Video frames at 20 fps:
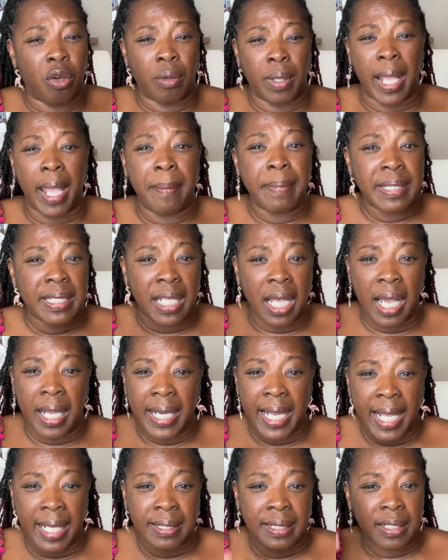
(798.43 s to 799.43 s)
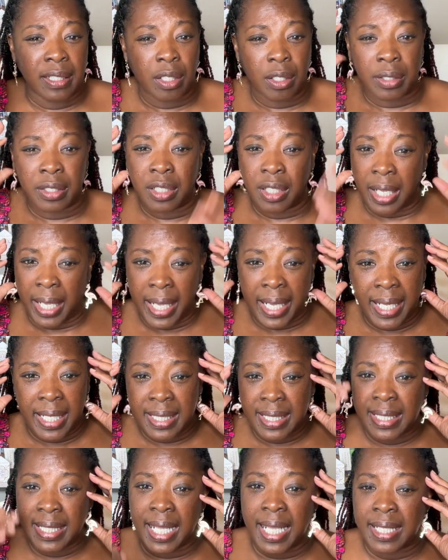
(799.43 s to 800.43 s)
Amazon has the
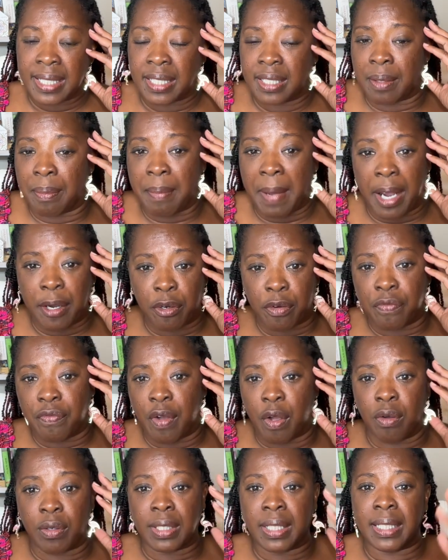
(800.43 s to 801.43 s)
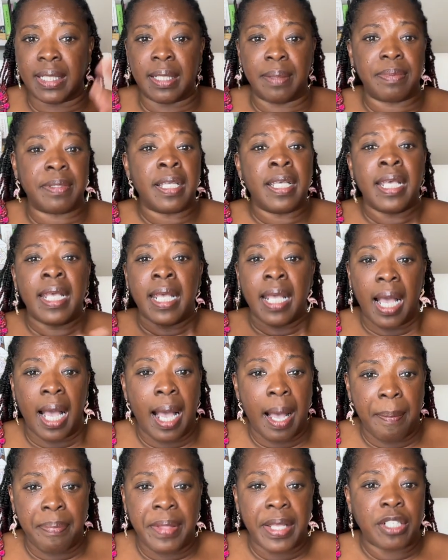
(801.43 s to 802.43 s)
headsets, the microphone clips
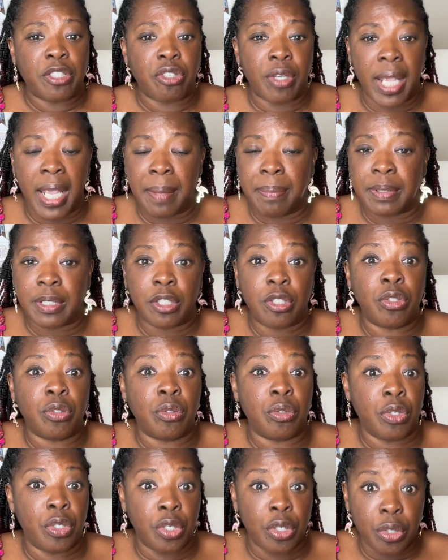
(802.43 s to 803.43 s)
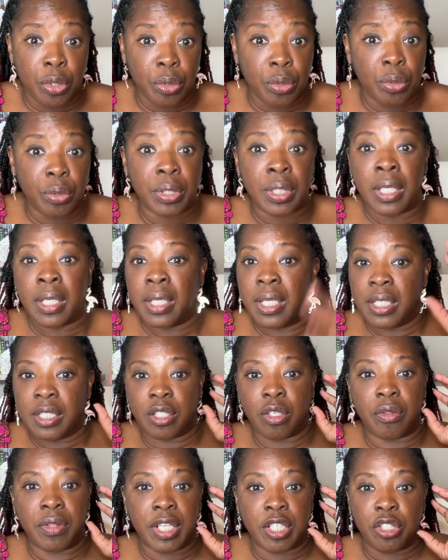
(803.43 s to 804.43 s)
that you're able to use
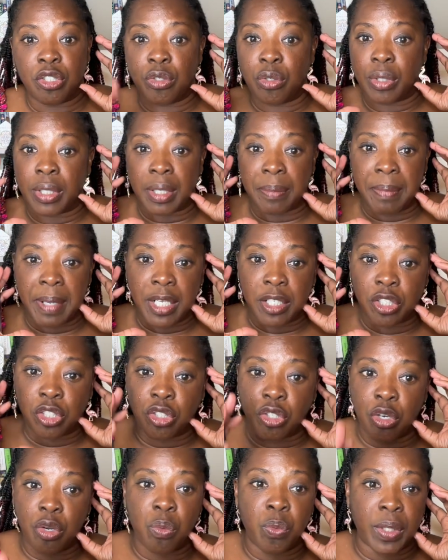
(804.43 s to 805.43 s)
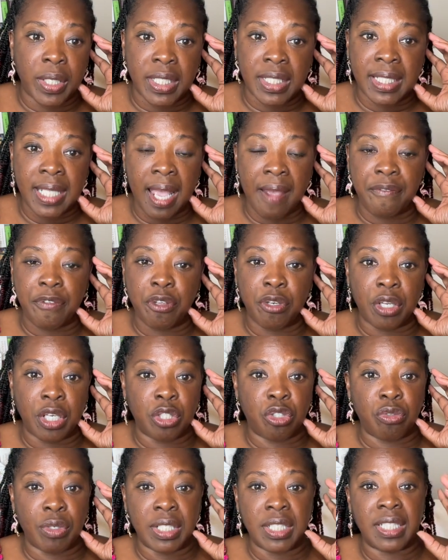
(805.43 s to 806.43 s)
so that you can make sure when it's time for you to
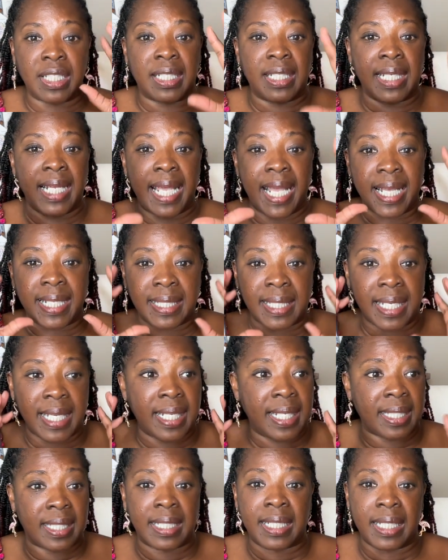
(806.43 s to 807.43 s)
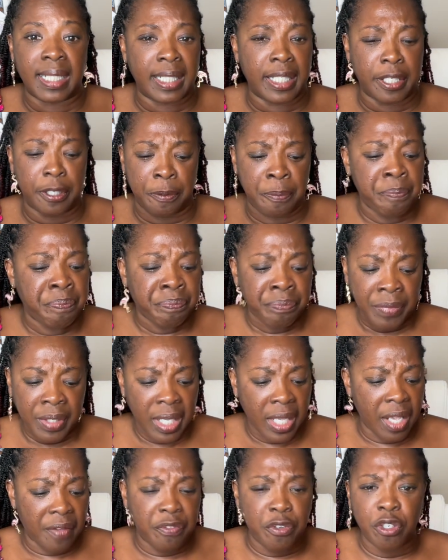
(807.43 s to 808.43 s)
address the class, it is clear.
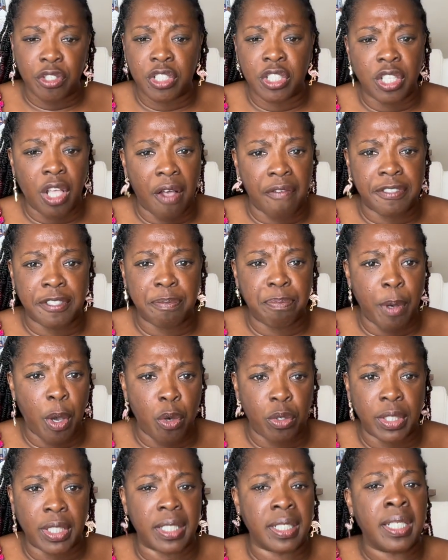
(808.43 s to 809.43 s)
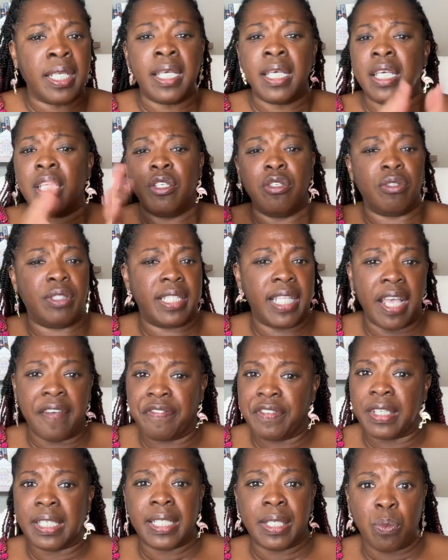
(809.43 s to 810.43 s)
If you're soft-spoken, you
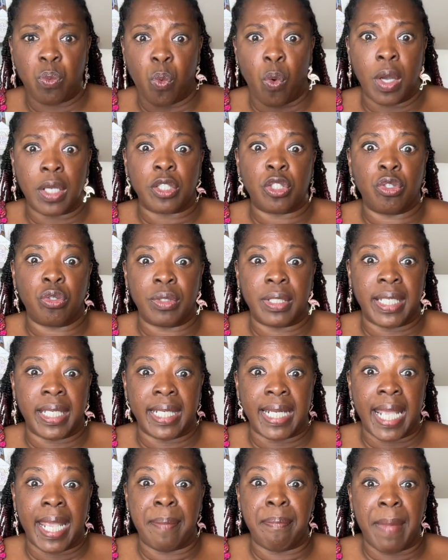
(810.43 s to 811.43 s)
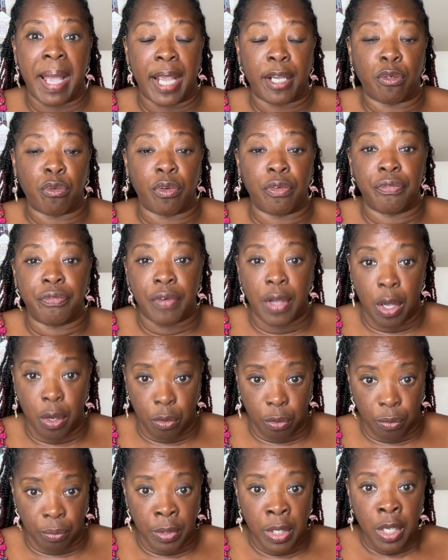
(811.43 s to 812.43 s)
definitely want to get a
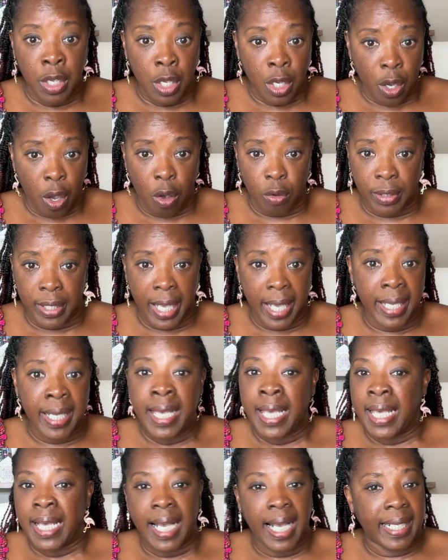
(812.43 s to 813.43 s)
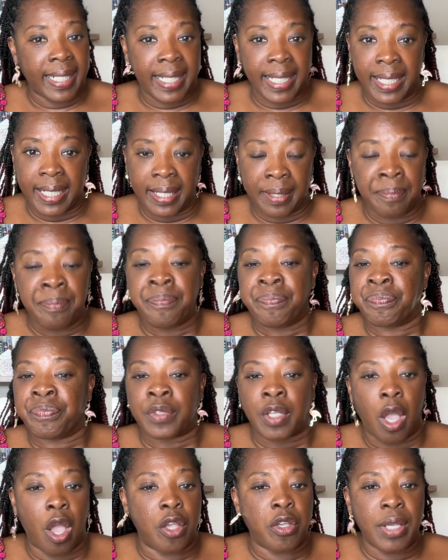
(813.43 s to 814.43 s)
microphone. Okay. Again,
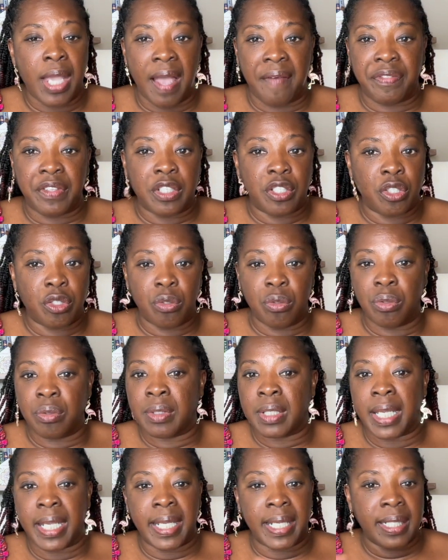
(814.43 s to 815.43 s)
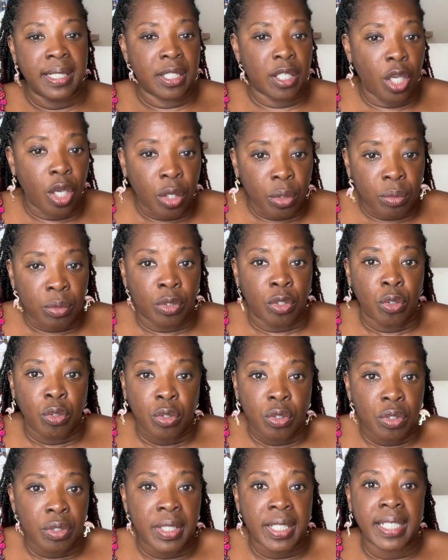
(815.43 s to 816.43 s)
all you have to do is
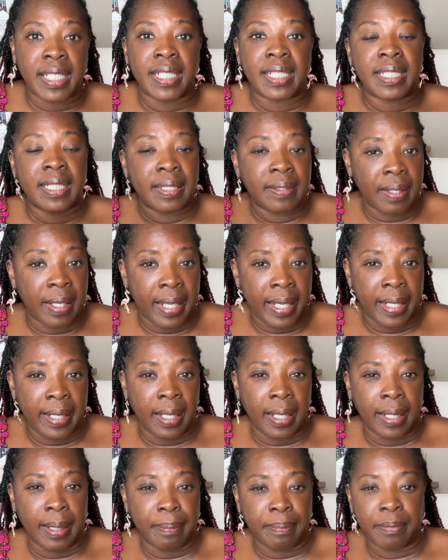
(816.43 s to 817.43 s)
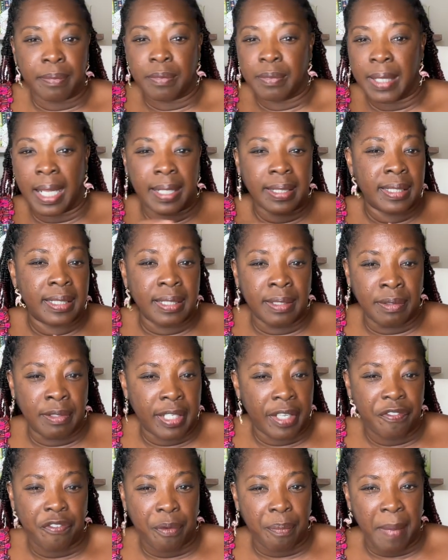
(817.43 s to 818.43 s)
Google this and like
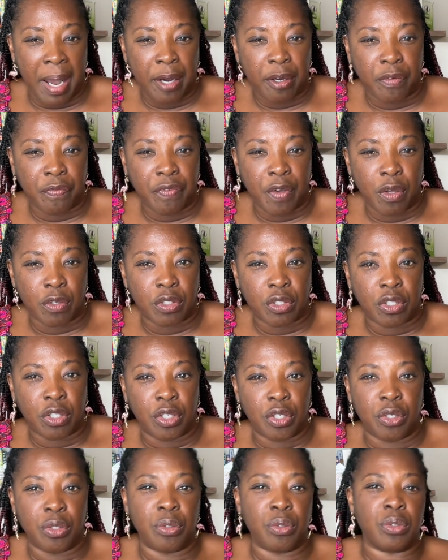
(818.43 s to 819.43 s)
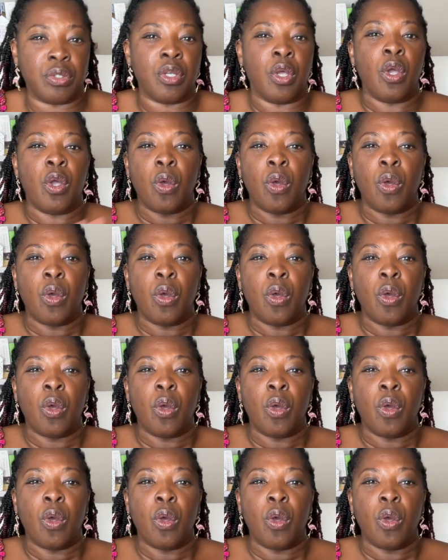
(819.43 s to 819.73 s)
different microphones to use,